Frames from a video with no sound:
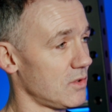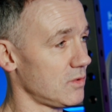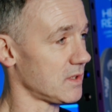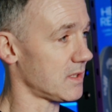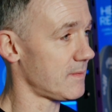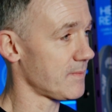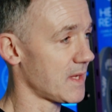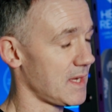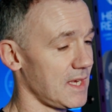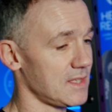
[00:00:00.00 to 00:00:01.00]
older.
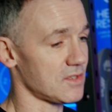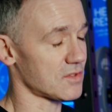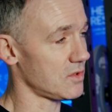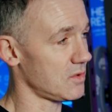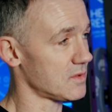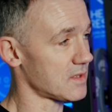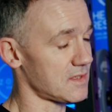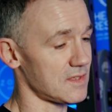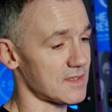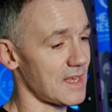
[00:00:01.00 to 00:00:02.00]
It just goes. It's
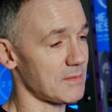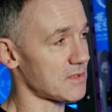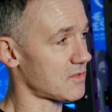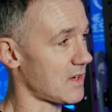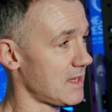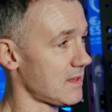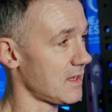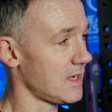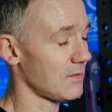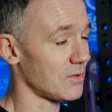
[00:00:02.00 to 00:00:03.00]
the same as strength.
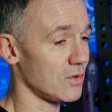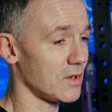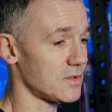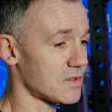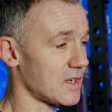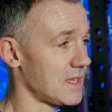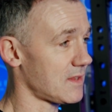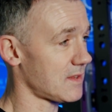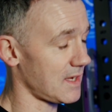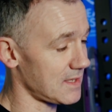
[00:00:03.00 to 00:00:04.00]
I know how
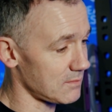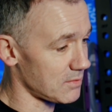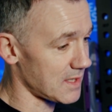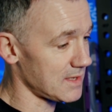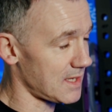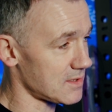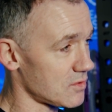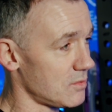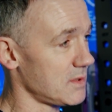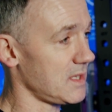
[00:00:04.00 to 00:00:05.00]
strength within that
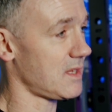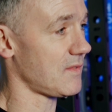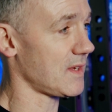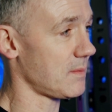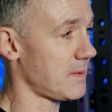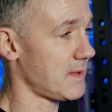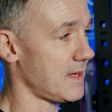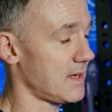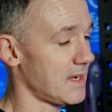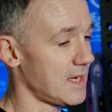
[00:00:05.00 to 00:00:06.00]
zone, when you develop it
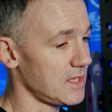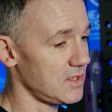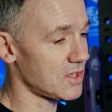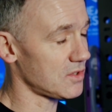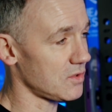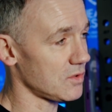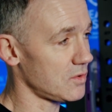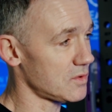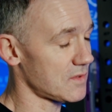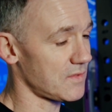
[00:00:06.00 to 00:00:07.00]
there, you can do
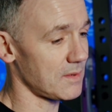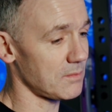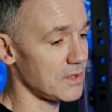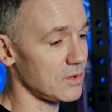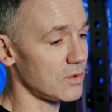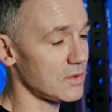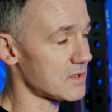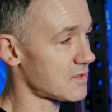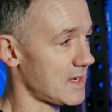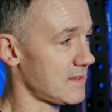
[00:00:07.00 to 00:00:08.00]
loads of it. We know that
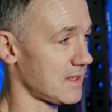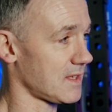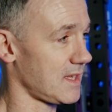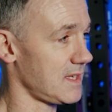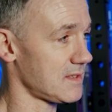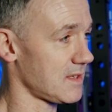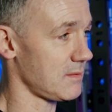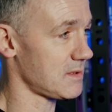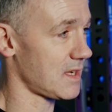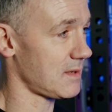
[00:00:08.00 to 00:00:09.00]
strength declines, like
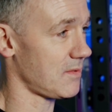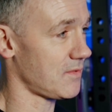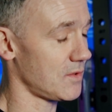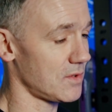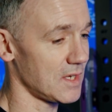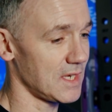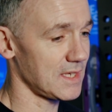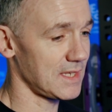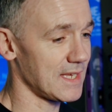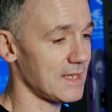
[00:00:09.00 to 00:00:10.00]
we said before.
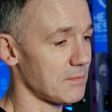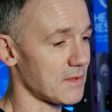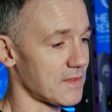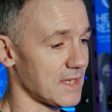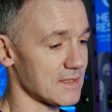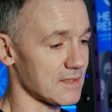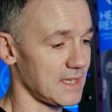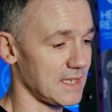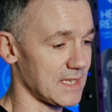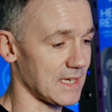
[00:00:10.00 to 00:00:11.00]
You end up with things
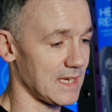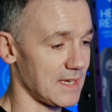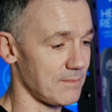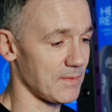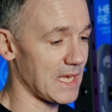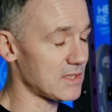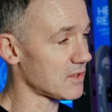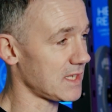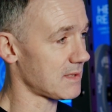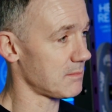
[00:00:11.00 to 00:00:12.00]
like
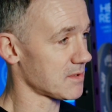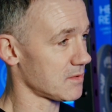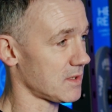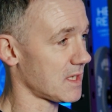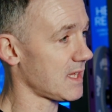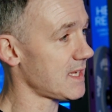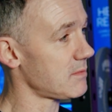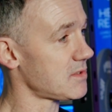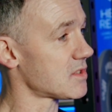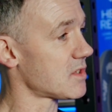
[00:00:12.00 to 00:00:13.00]
age-related muscle decline,
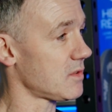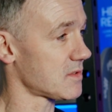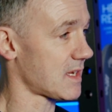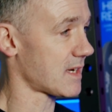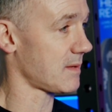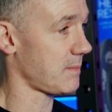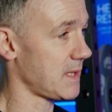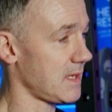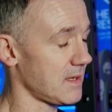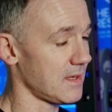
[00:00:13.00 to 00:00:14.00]
which is called
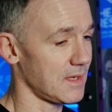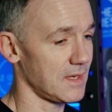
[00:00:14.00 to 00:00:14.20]
sarcopenia,